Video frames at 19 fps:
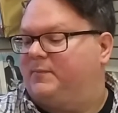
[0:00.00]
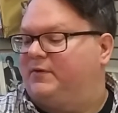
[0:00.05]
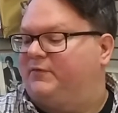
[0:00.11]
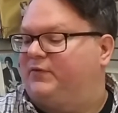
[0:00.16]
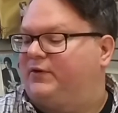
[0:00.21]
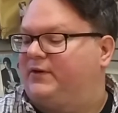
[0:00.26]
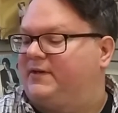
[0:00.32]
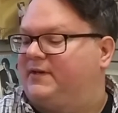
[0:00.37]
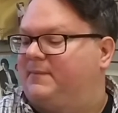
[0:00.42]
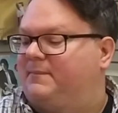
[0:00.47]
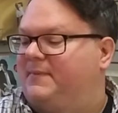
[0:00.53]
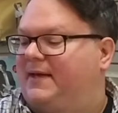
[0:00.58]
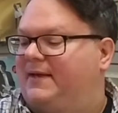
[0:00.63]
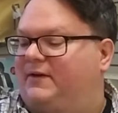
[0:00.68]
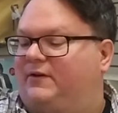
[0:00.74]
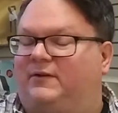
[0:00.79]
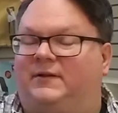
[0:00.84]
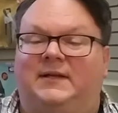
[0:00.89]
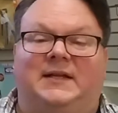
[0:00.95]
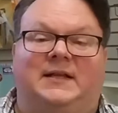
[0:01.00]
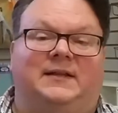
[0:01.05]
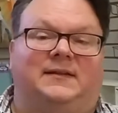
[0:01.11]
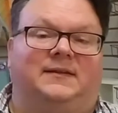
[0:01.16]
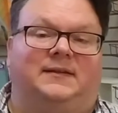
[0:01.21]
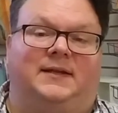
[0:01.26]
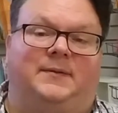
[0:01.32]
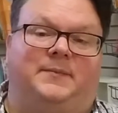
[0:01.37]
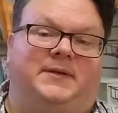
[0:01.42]
If you're into metal,
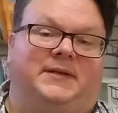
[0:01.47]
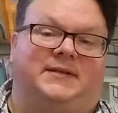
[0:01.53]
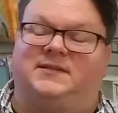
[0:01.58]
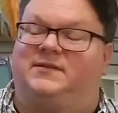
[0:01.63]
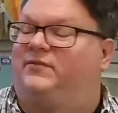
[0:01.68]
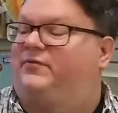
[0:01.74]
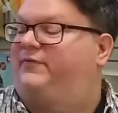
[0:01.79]
limited to